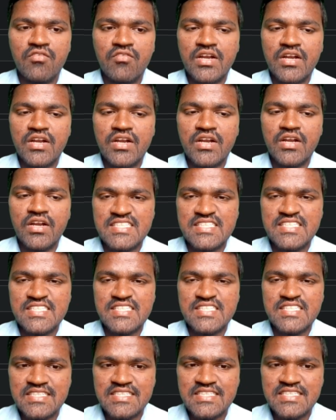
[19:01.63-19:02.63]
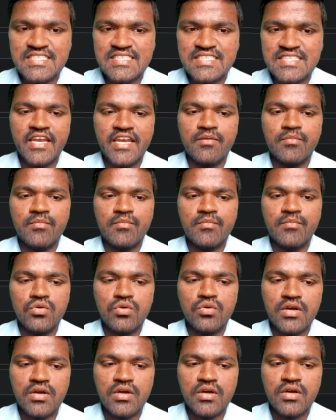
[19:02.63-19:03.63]
for this dict, we can able
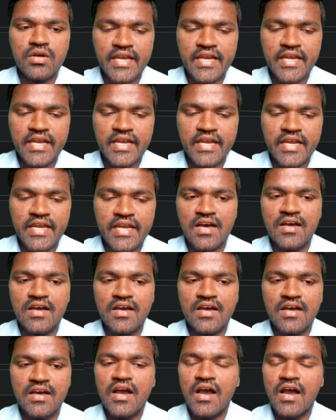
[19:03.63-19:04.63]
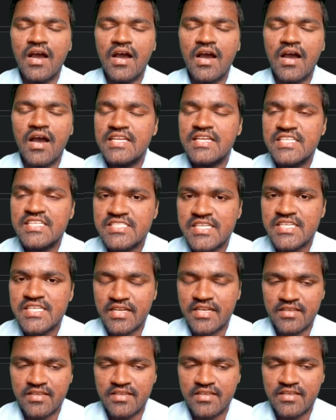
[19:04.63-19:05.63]
to create the
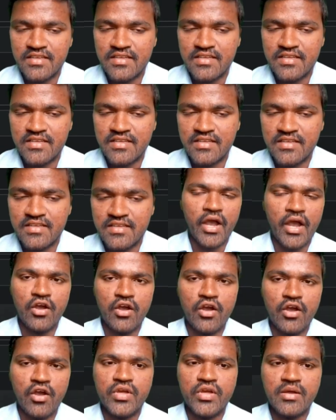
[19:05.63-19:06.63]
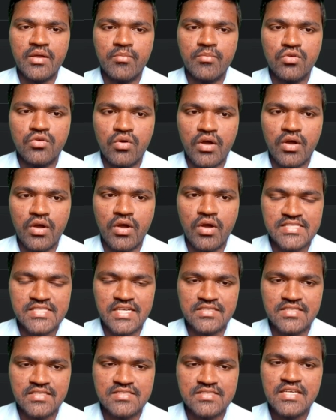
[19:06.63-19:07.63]
dictionary, right? So I hope you can able to
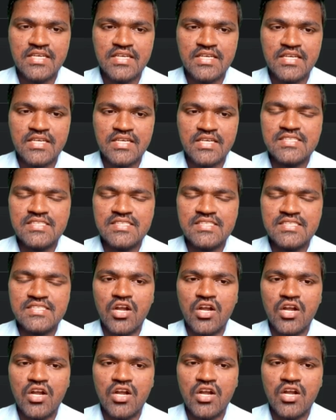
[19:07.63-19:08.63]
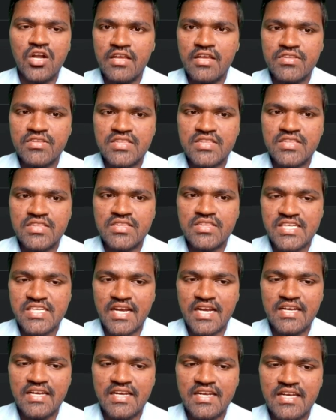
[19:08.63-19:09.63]
understand this. This is not only with
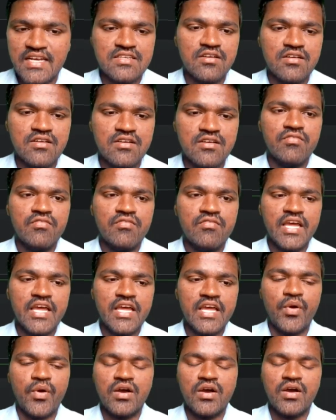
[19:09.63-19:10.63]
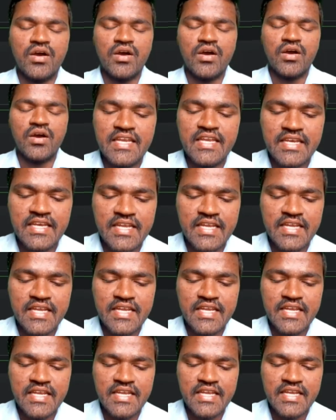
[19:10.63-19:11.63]
nested list, we can pass any
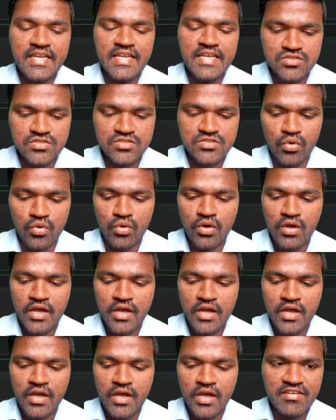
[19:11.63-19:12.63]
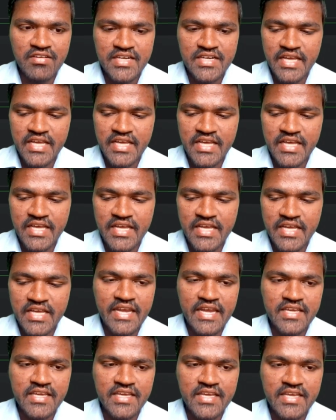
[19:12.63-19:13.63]
nested elements. So I will take
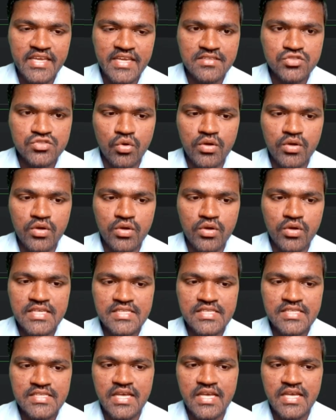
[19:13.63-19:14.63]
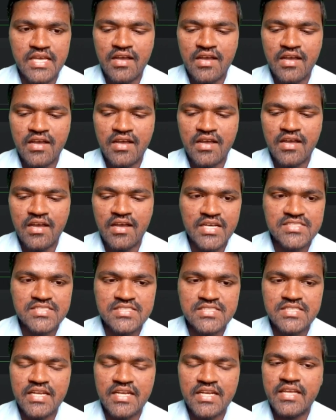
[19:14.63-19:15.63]
D9 here. So in this I am
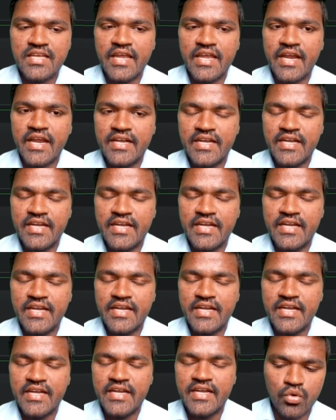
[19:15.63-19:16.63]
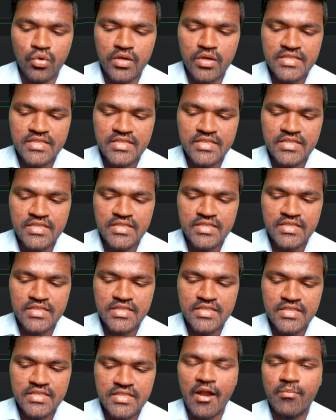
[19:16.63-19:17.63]
considering a dict. So in this
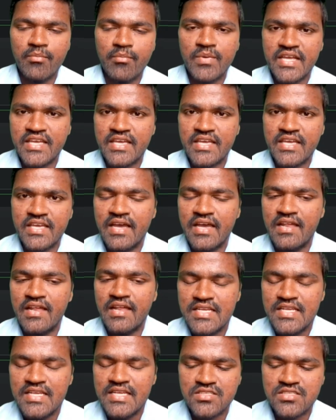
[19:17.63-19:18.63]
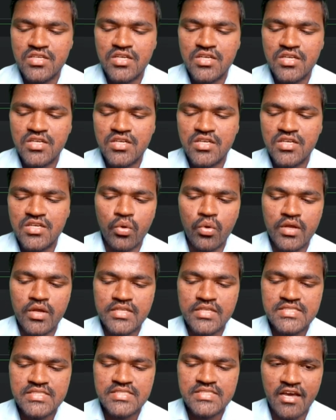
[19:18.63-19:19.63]
dict I am taking a list. So
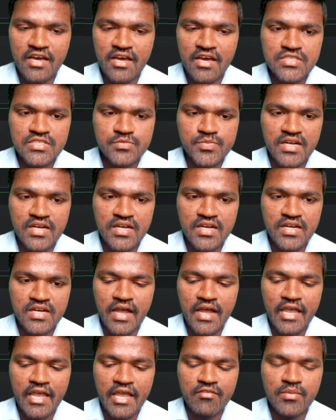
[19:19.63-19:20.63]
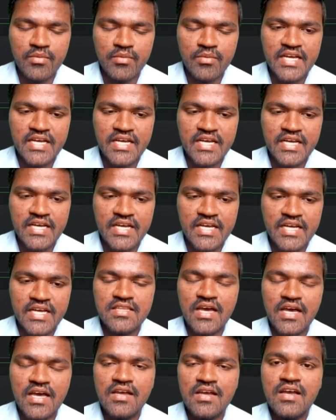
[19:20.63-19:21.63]
inside of this particular I will be considering
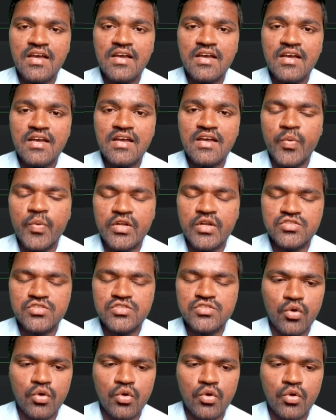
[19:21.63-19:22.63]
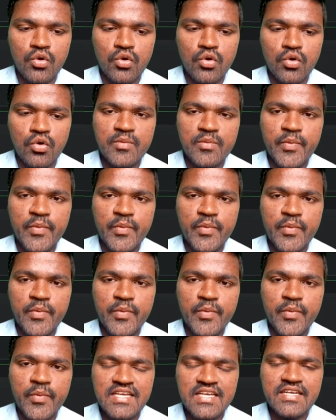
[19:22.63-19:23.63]
the tuples. So this will be
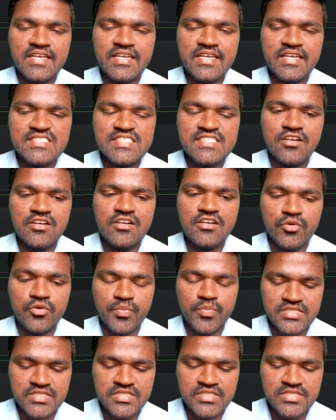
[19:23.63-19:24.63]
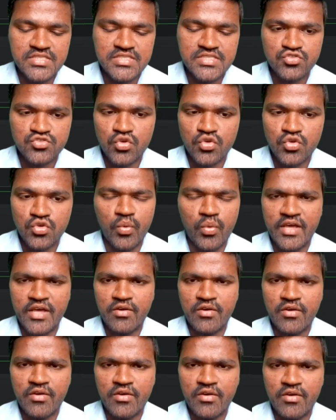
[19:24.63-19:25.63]
considering nested tuples, right? So
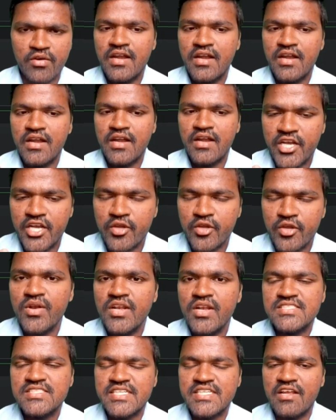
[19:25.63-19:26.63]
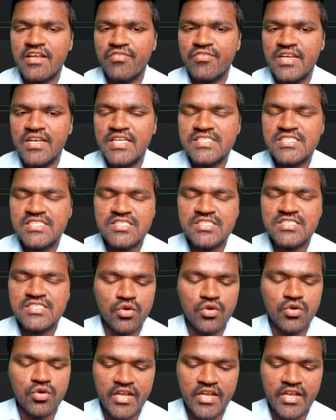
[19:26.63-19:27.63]
whatever a tuple inside of a list,
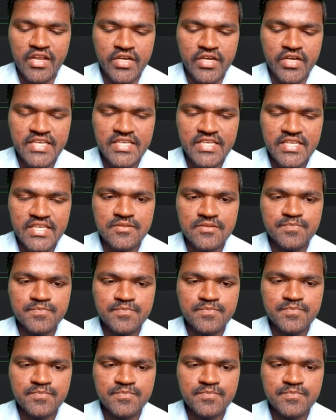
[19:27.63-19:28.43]
so whatever it is,